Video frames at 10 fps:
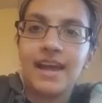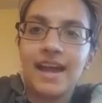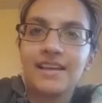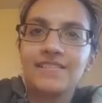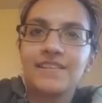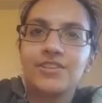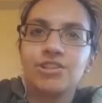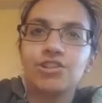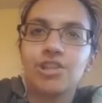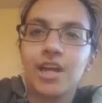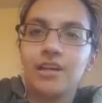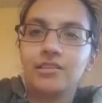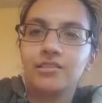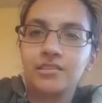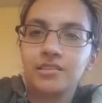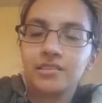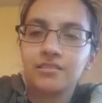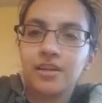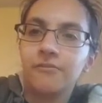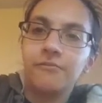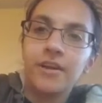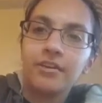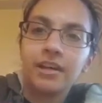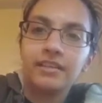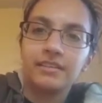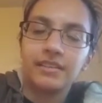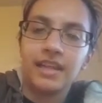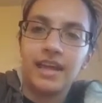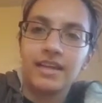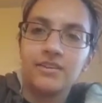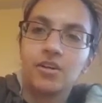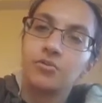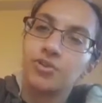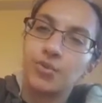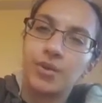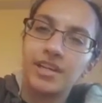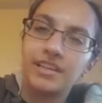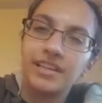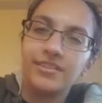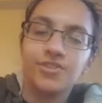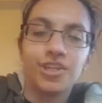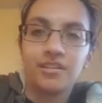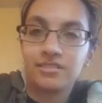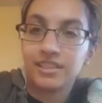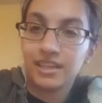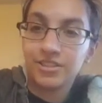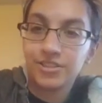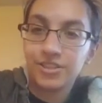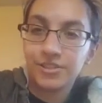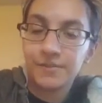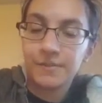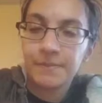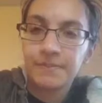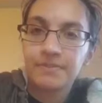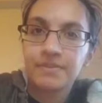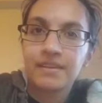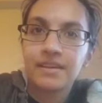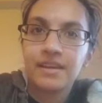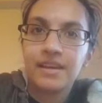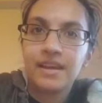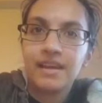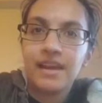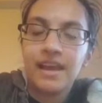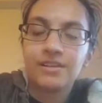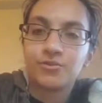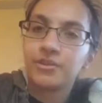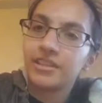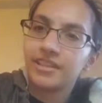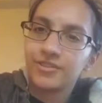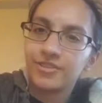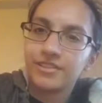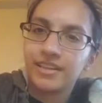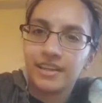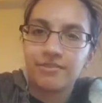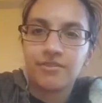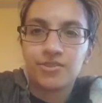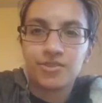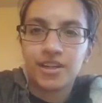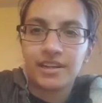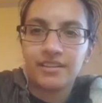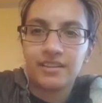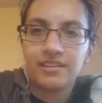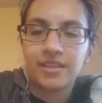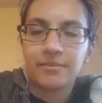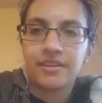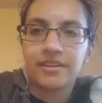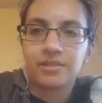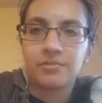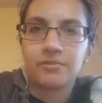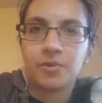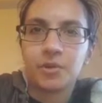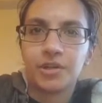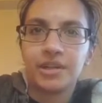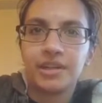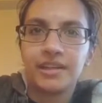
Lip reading: It has a very light, almost oily gel texture. And it's really interesting. I've never tried something like this before.